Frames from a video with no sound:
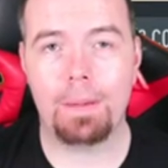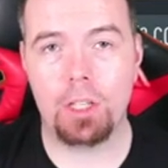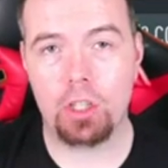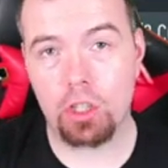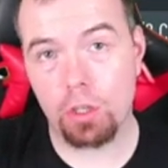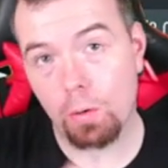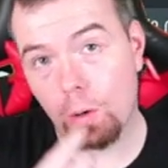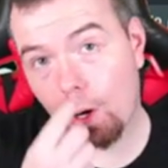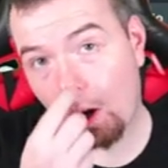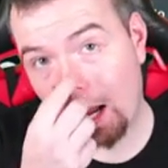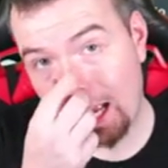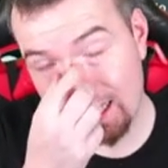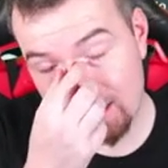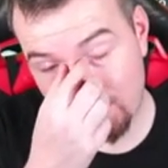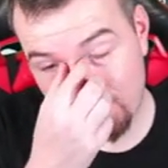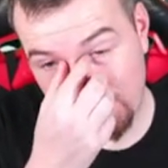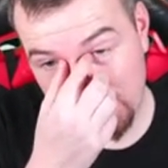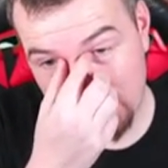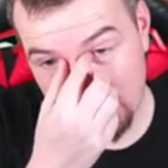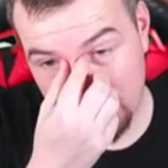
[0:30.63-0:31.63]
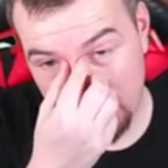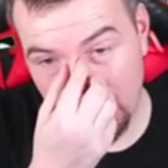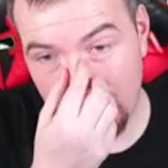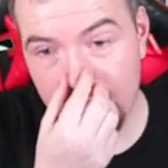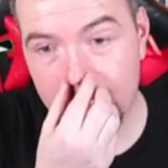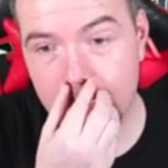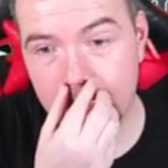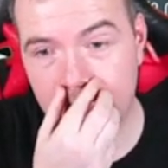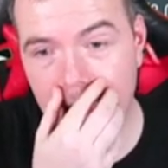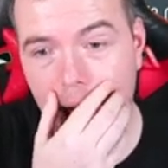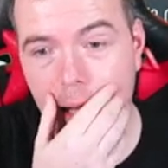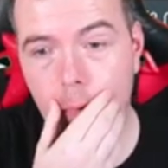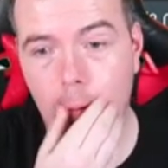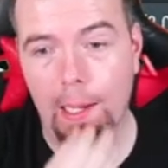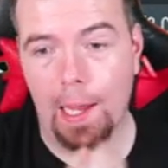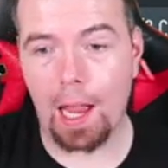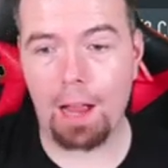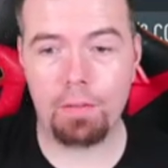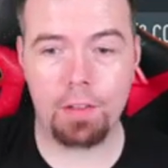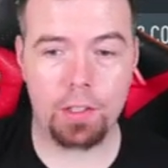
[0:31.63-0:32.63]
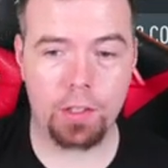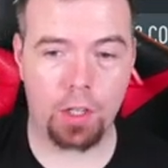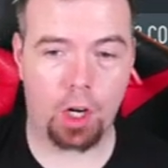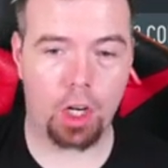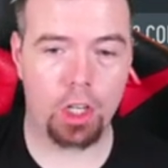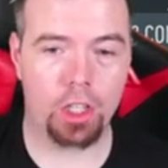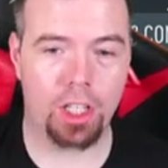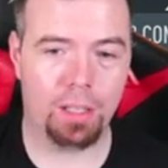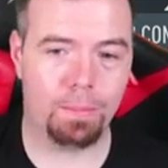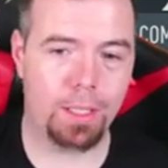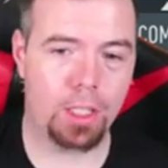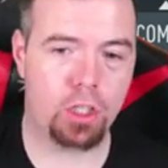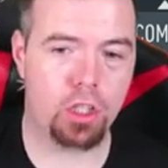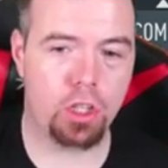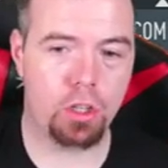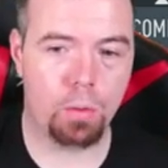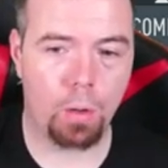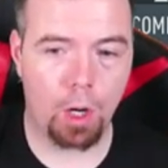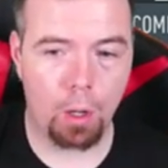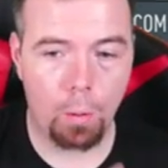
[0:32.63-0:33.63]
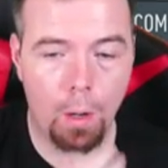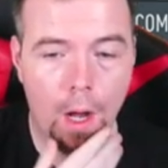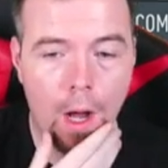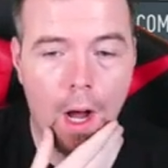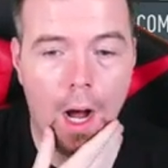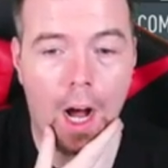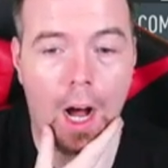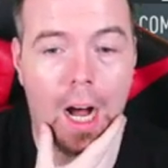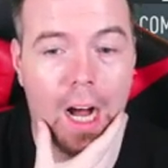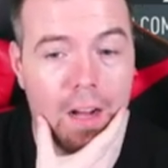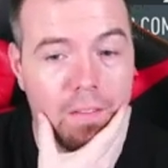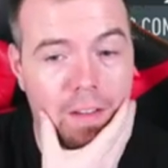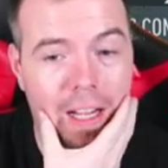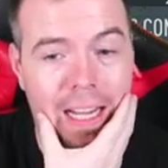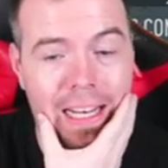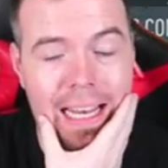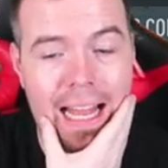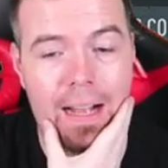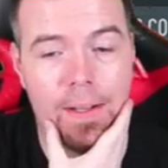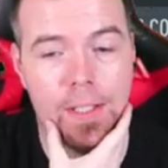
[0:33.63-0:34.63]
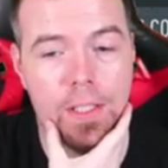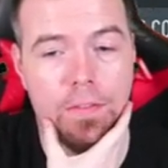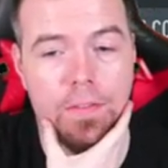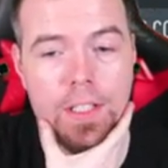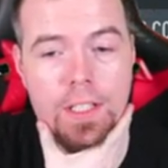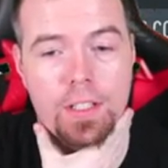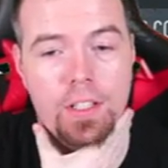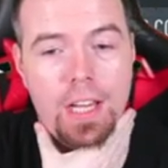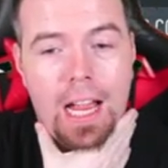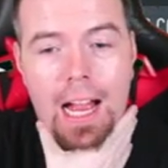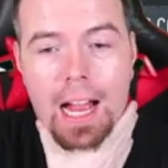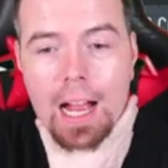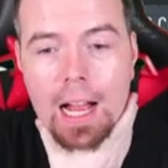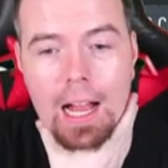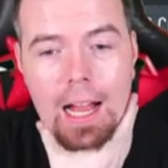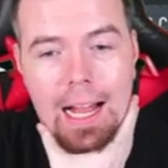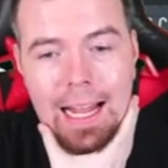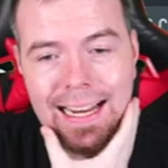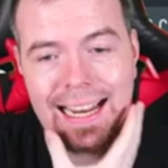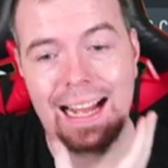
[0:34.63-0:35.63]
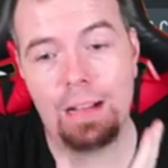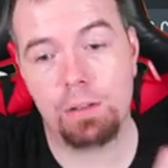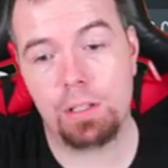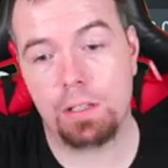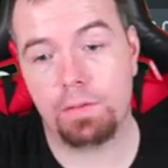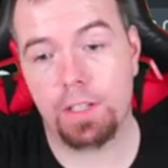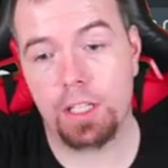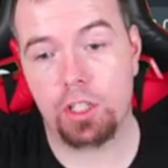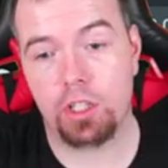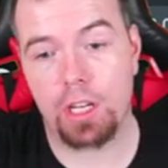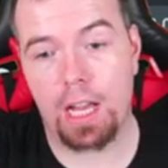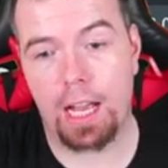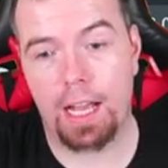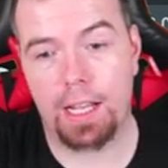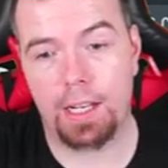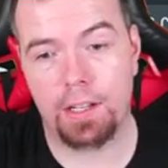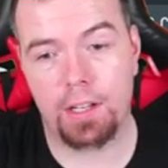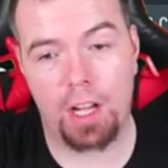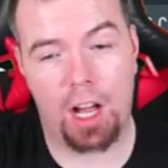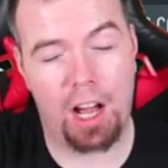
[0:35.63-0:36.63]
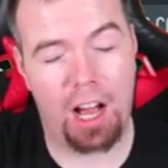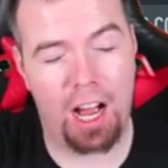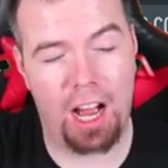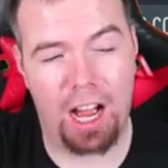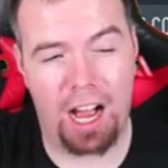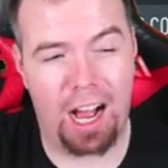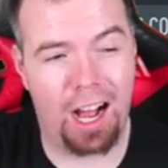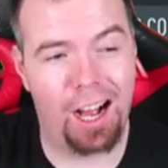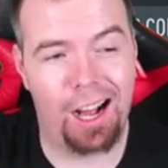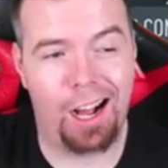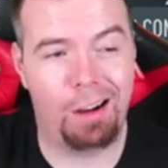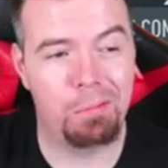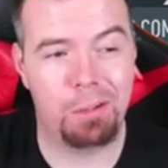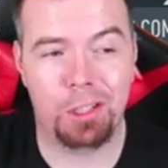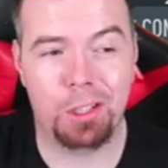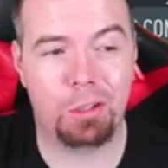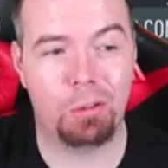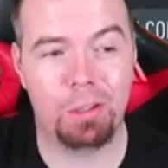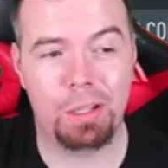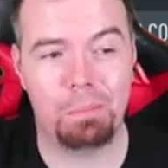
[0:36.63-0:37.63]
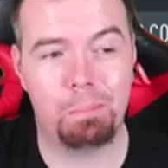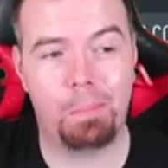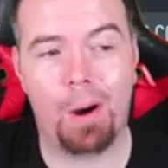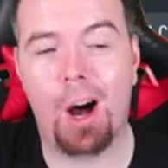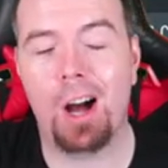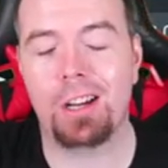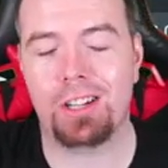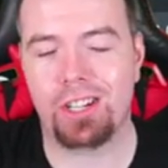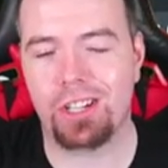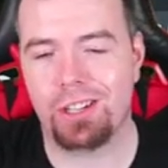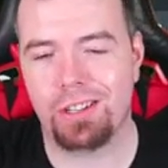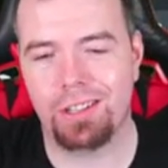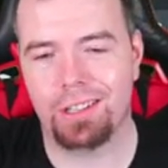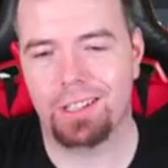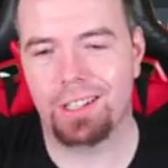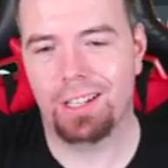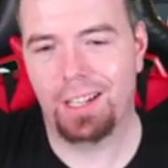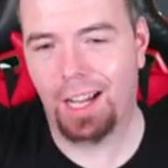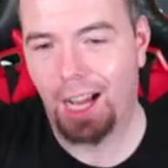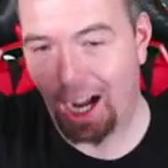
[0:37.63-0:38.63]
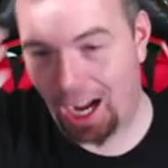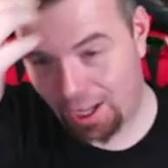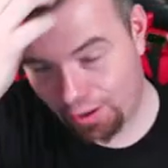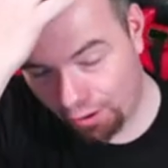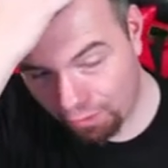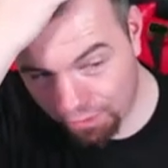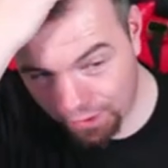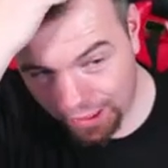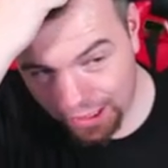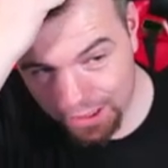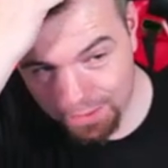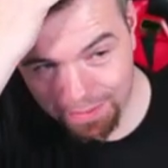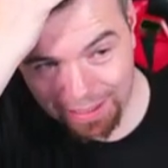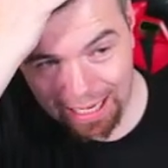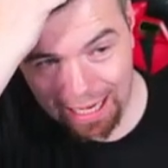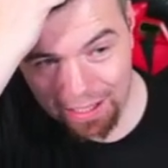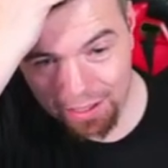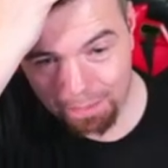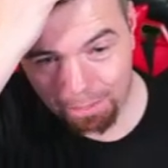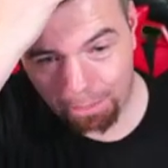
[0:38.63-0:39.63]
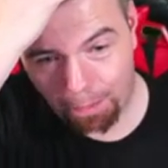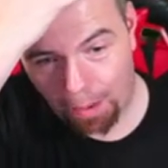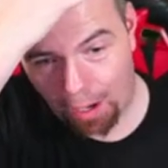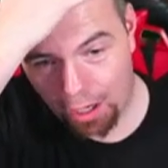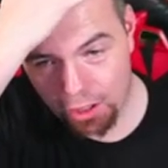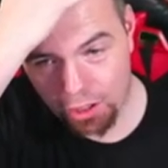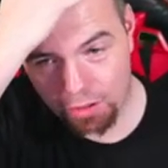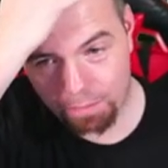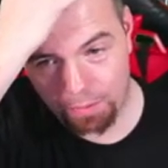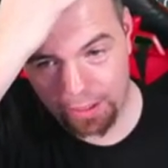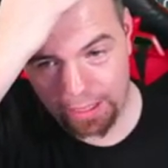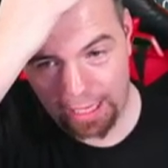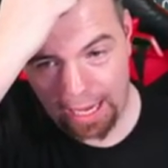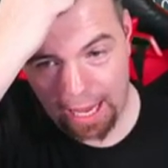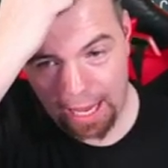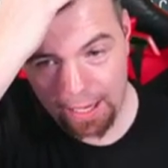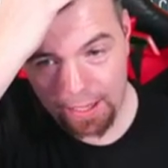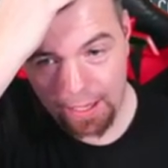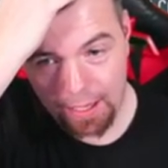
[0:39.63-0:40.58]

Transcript: Duo SBC. Today we have the Dynamic Duo of Arnautovic and I'm going to call him Posh. I don't think it's pronounced Posh, but yeah.